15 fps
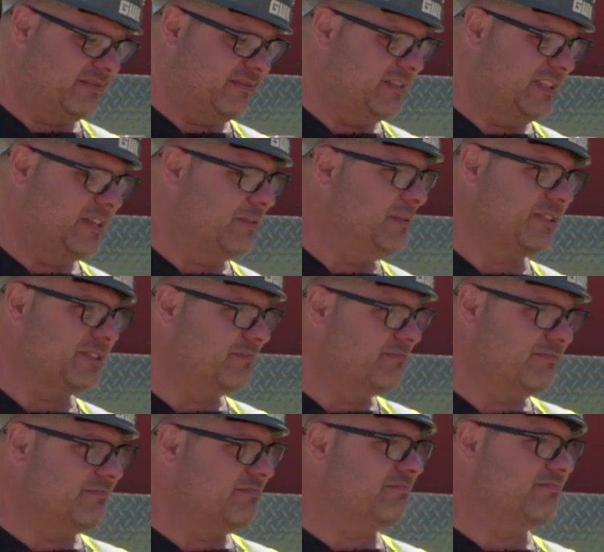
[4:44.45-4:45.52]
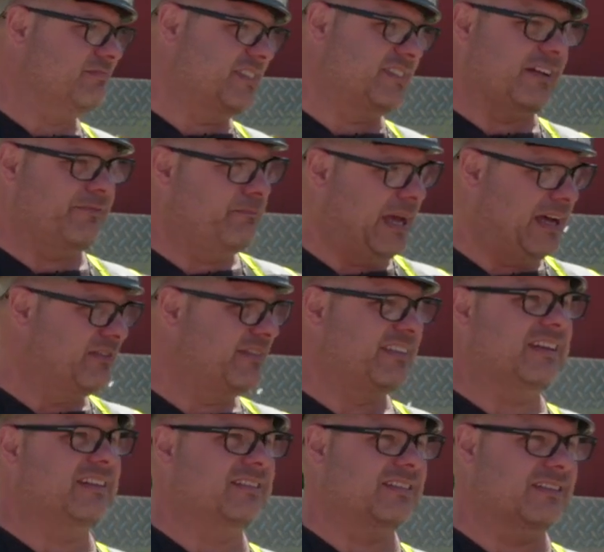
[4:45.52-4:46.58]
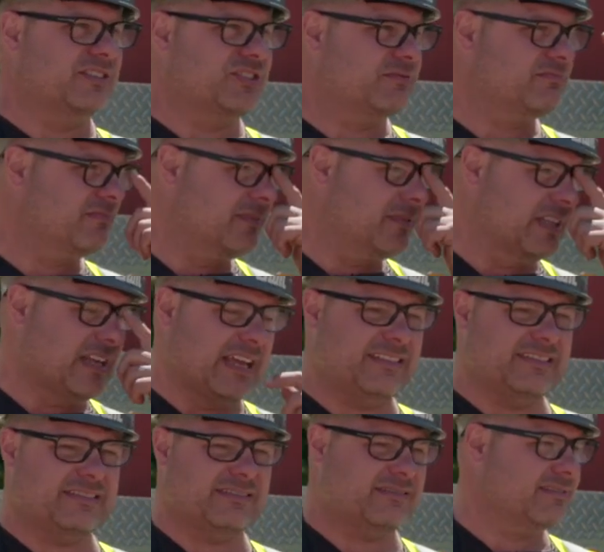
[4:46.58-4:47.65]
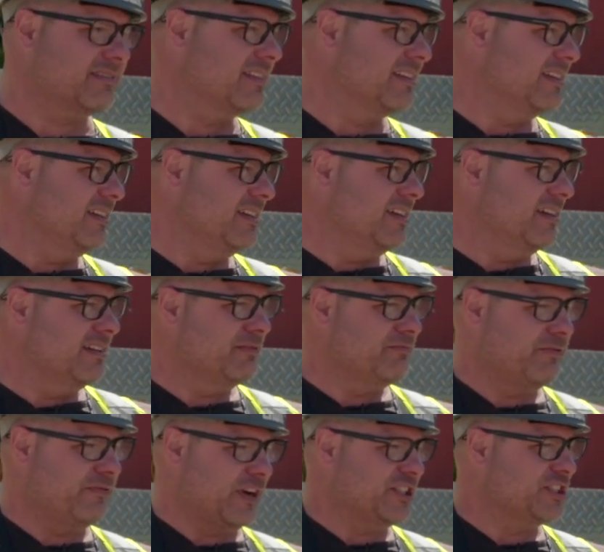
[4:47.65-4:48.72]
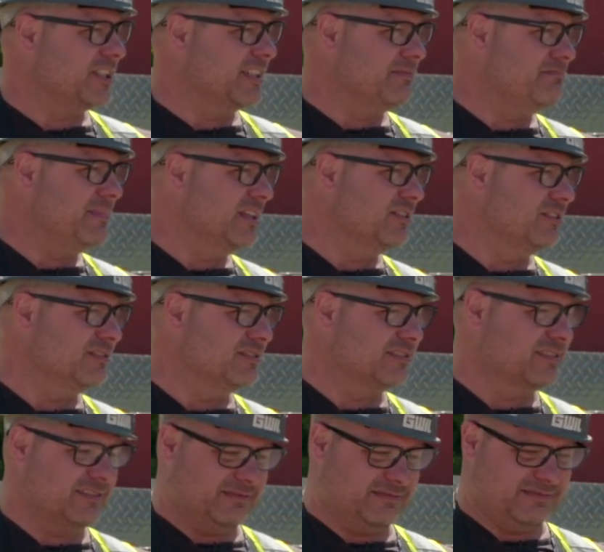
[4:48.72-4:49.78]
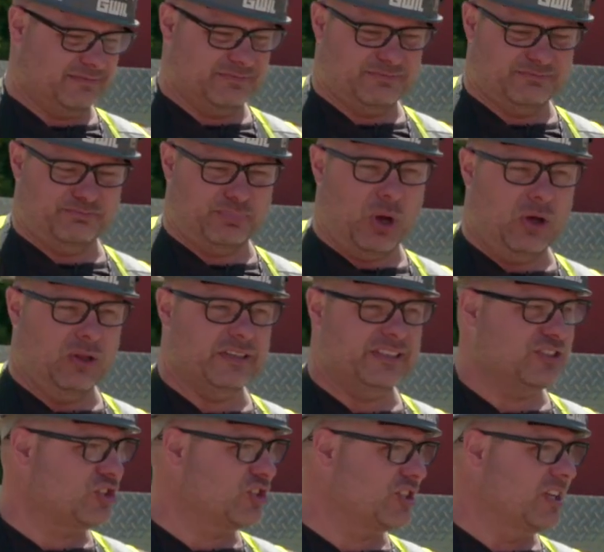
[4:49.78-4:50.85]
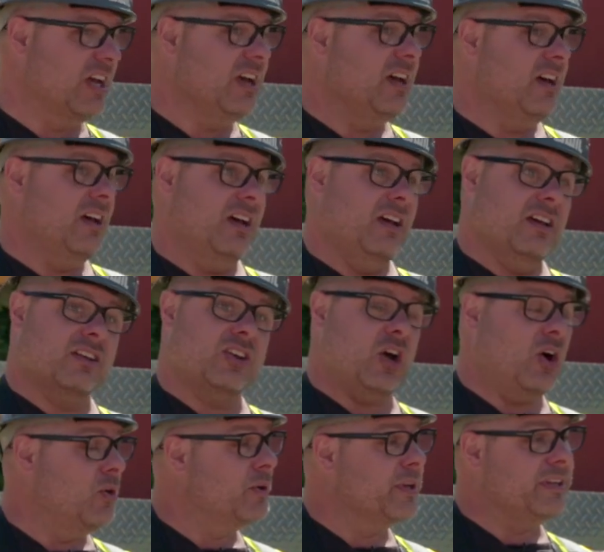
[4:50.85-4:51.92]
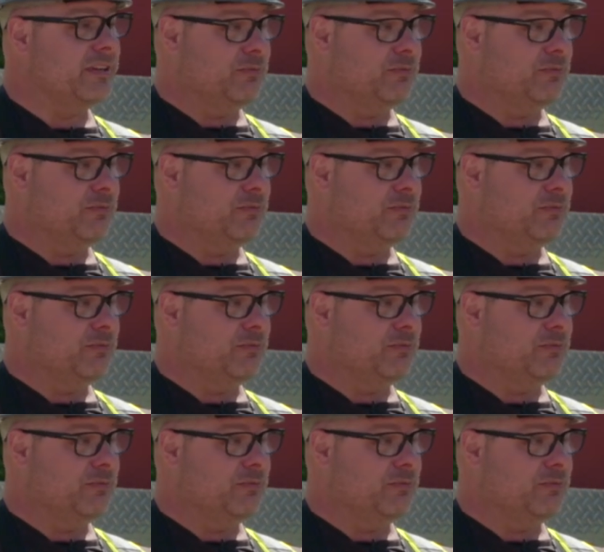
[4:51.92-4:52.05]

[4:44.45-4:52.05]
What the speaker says: you don't want stuff bouncing into nice, freshly milled, polished, coated